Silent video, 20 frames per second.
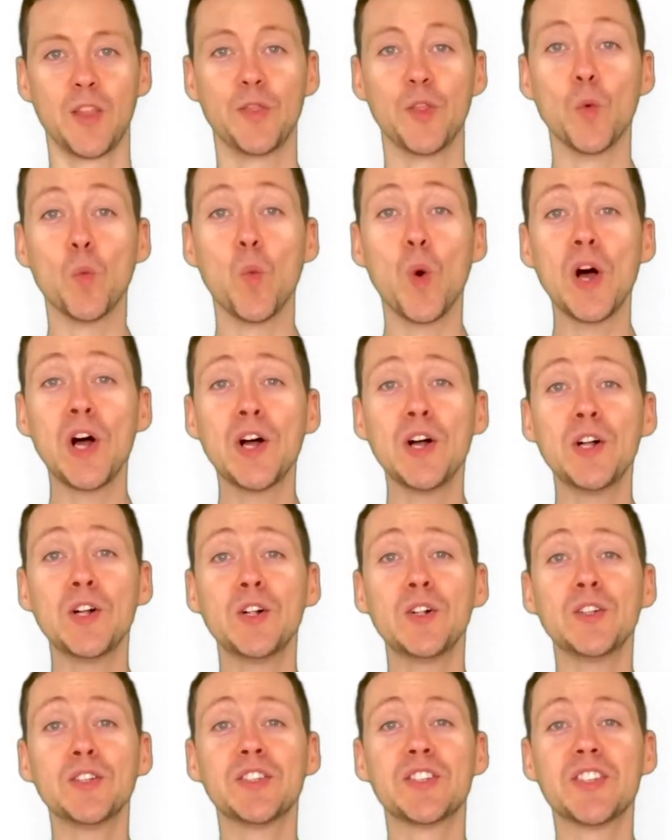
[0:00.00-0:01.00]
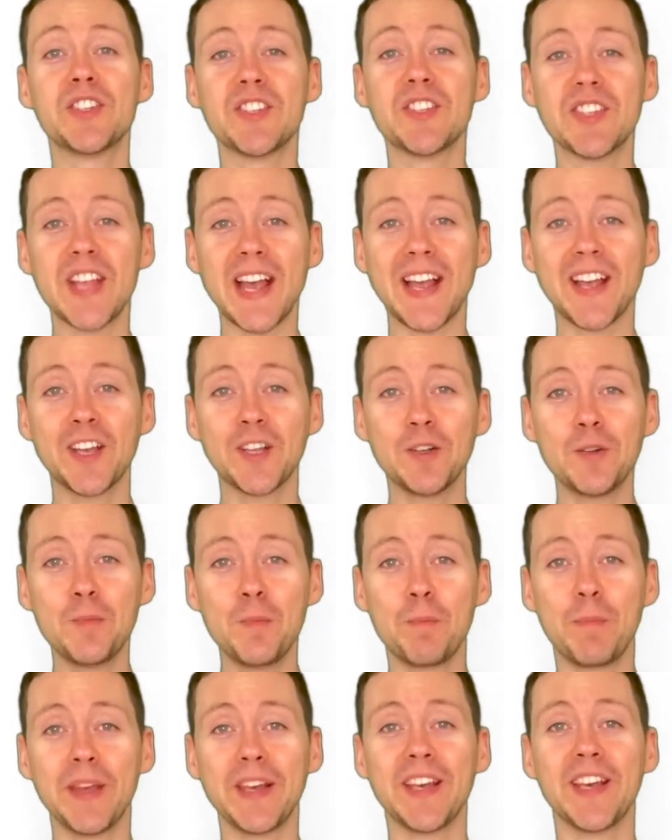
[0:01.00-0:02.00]
the world's second
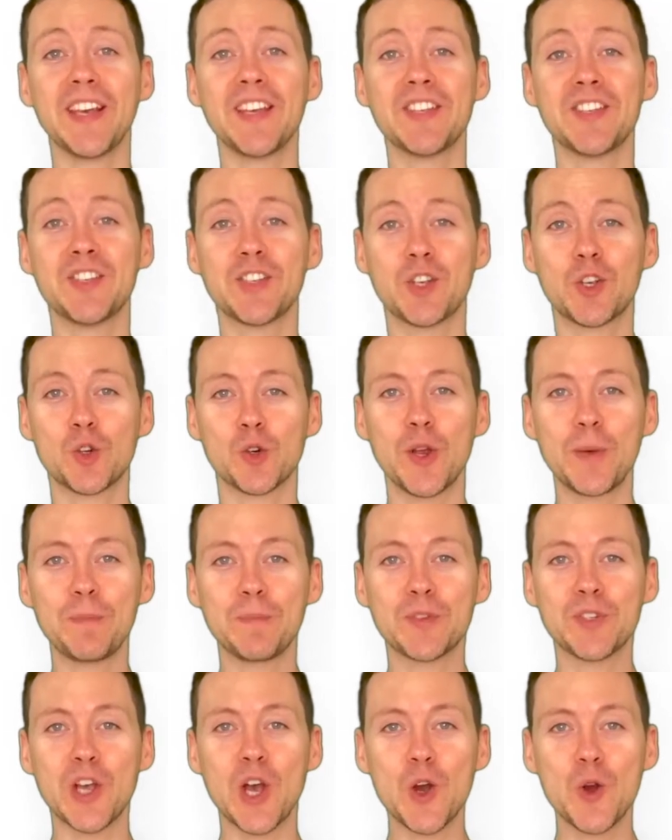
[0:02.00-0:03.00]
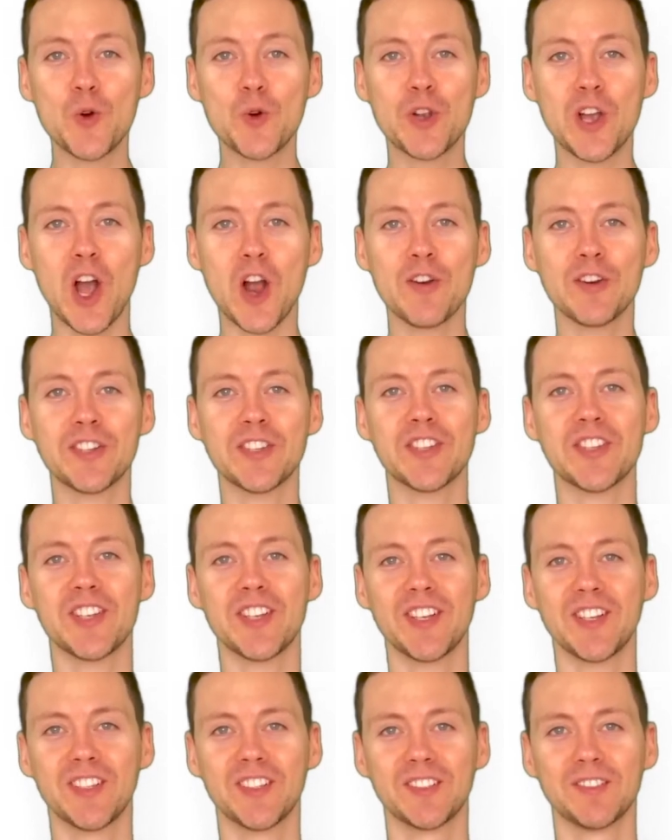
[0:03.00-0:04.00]
biggest cryptocurrency.